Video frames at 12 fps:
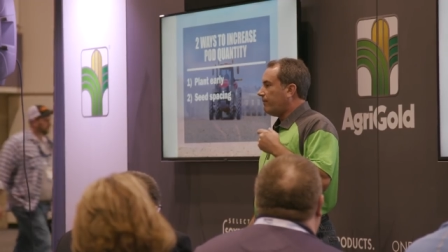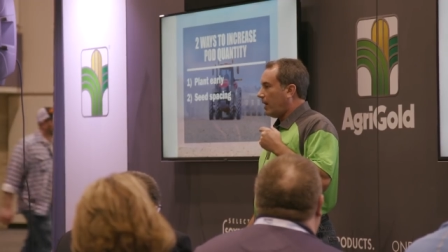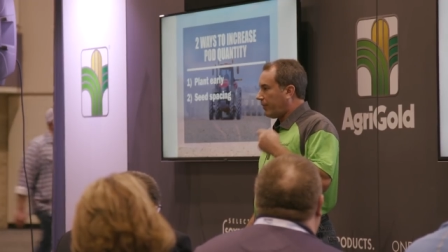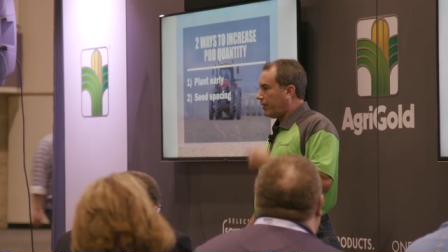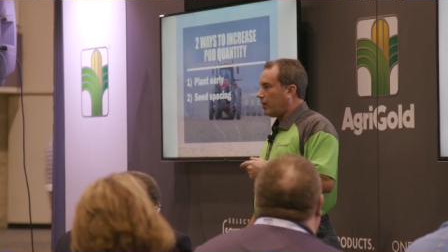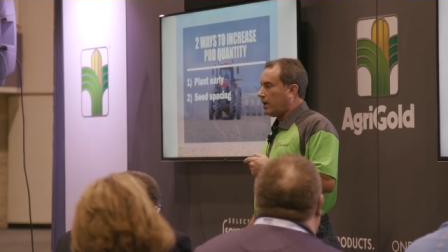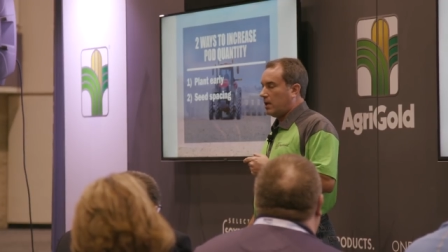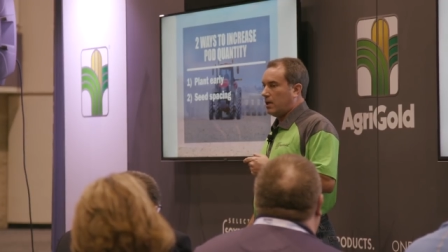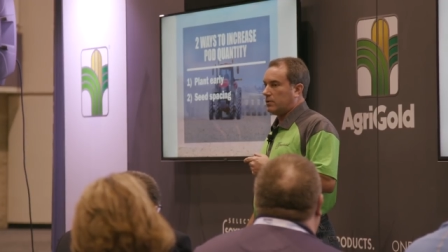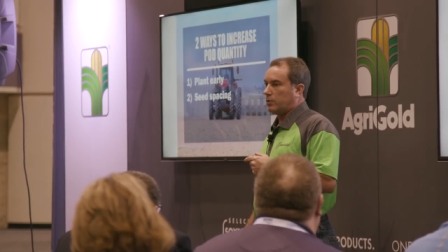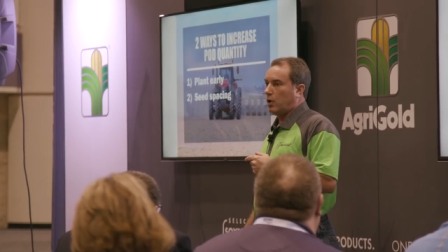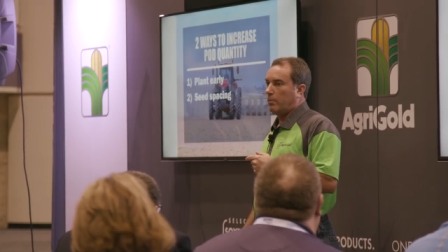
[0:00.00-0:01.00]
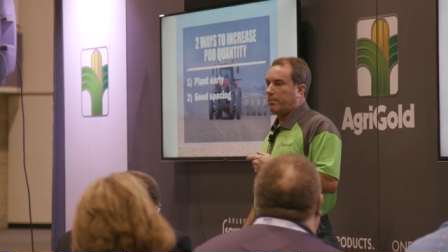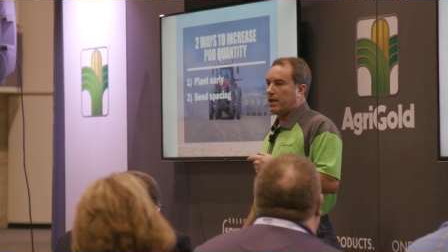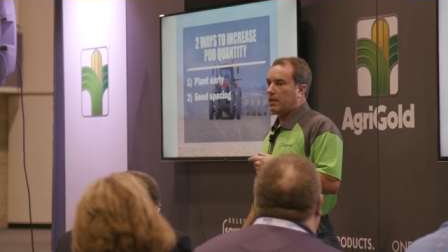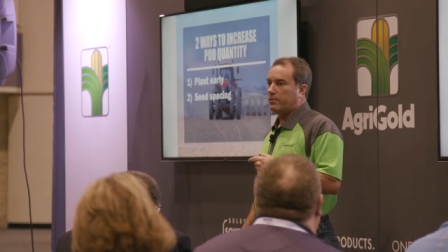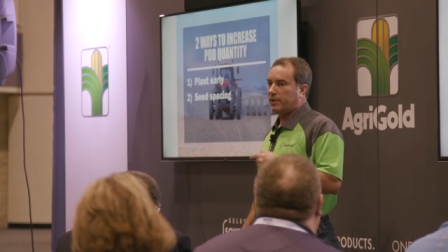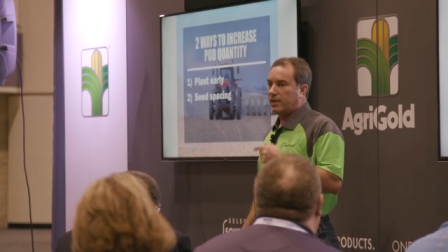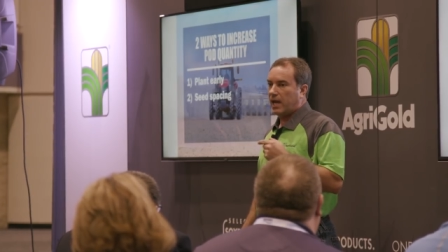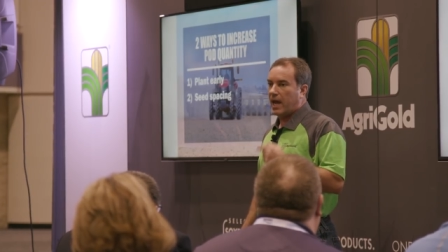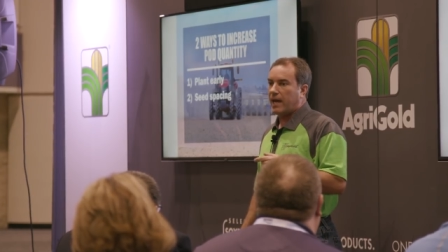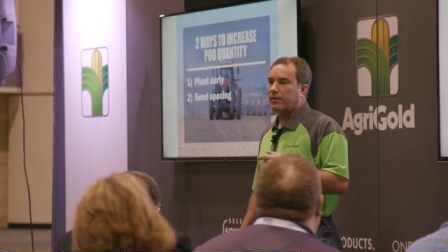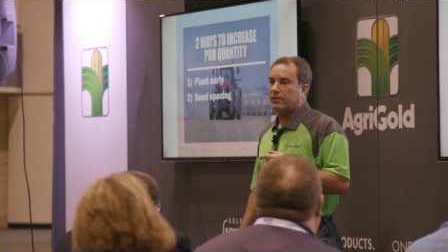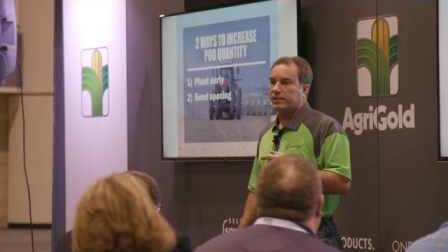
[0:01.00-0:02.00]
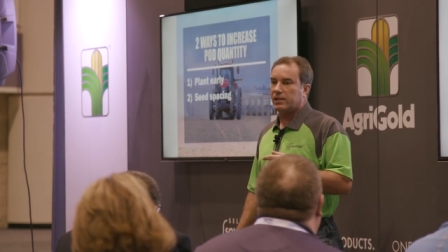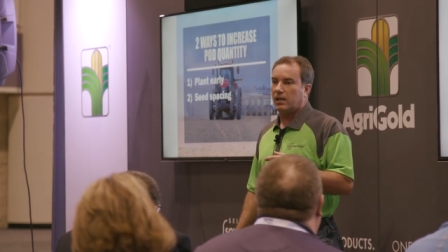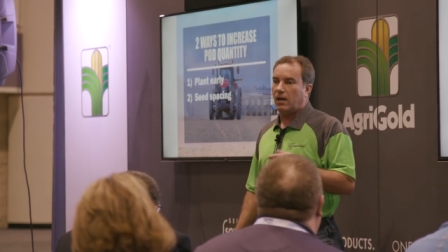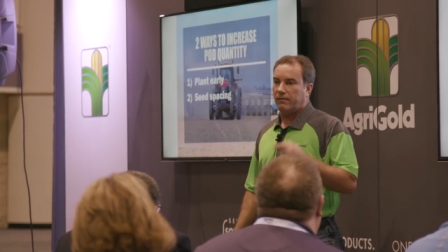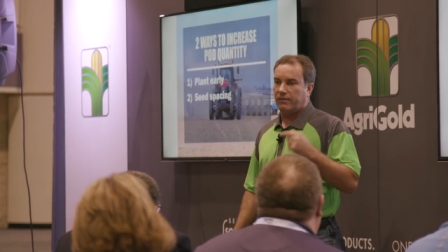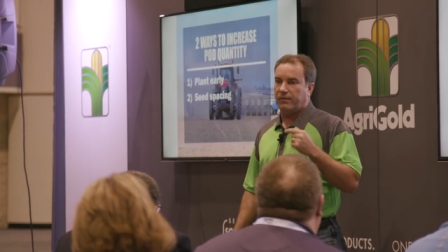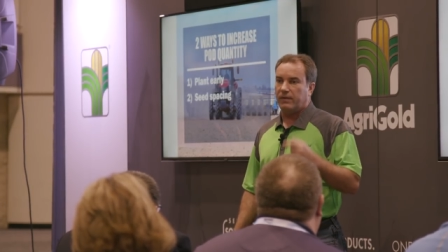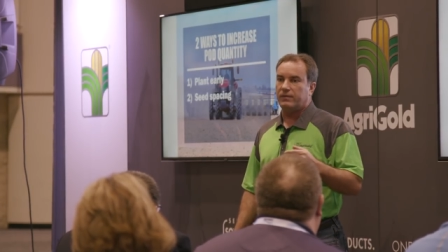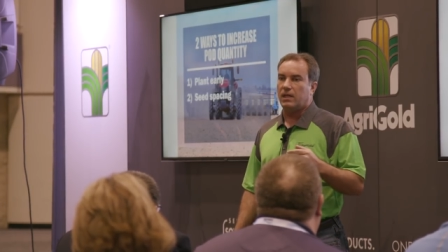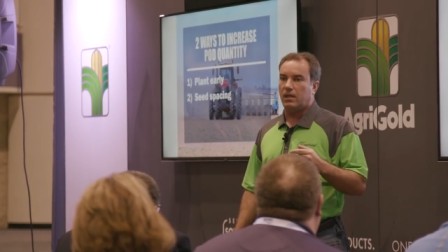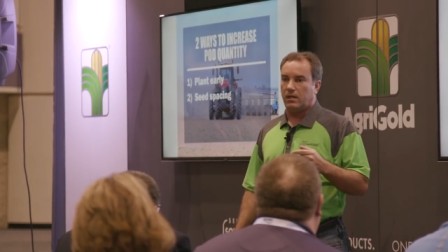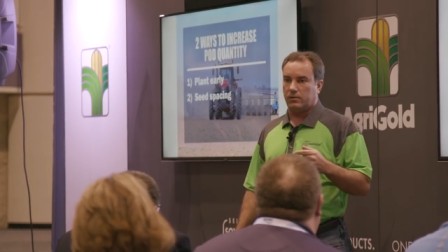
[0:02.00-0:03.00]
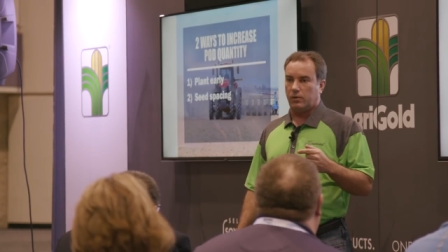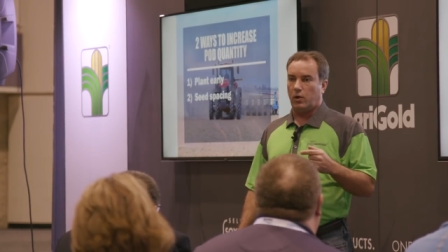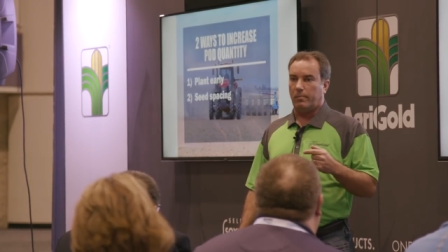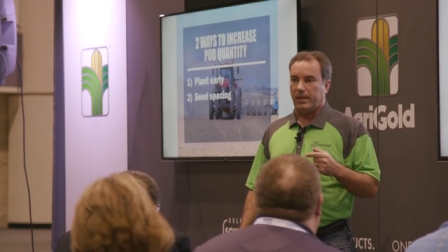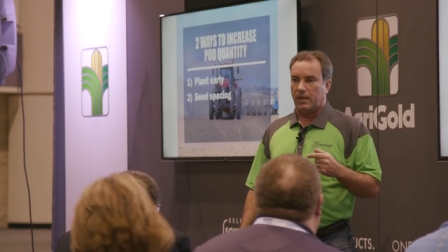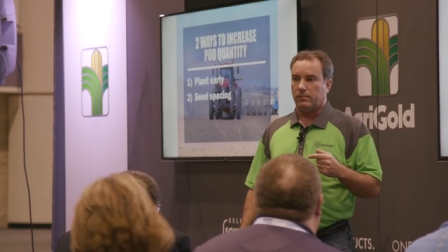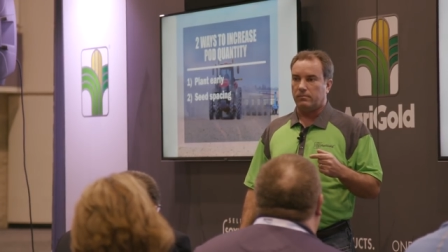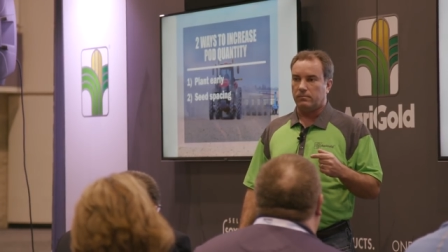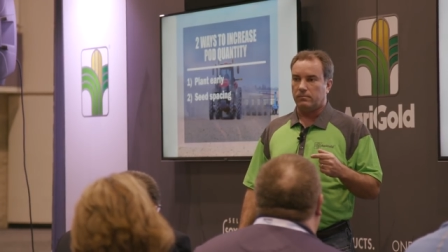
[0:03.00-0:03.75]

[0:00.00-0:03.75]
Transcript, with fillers: a 30-inch row bean with the accuracy of a 15-inch row bean.